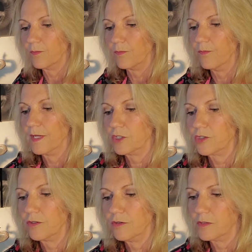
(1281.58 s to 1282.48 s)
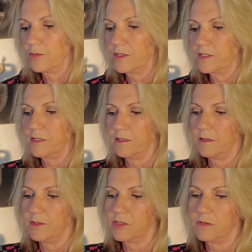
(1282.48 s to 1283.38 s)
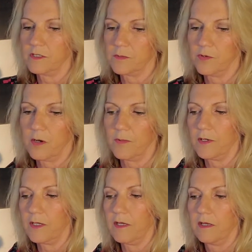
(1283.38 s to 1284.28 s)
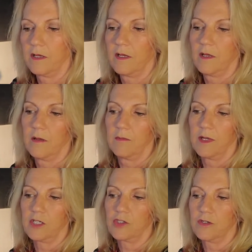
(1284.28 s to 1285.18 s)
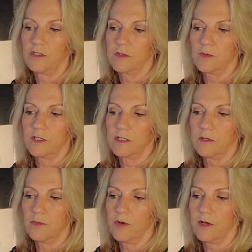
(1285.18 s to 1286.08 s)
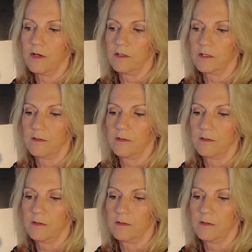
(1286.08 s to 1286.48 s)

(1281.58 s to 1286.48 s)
make sure you spritz it. Let me do this properly. Make sure you spritz the product.